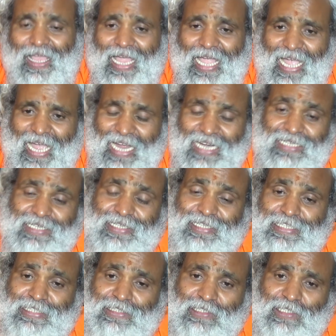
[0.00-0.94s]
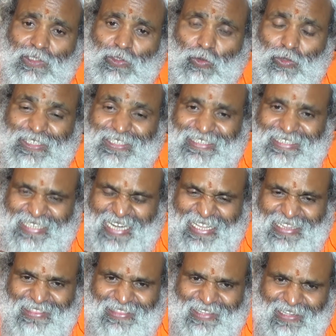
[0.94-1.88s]
And in order to
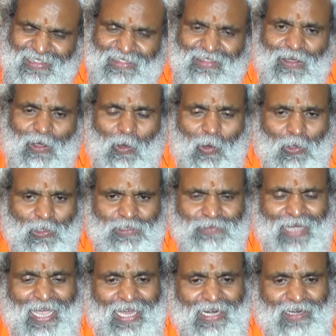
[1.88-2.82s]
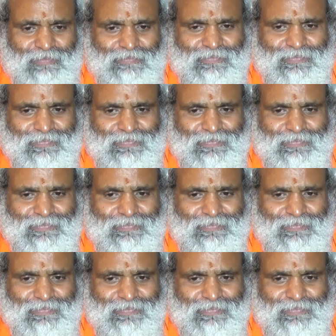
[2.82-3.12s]
strengthen the Anumanam,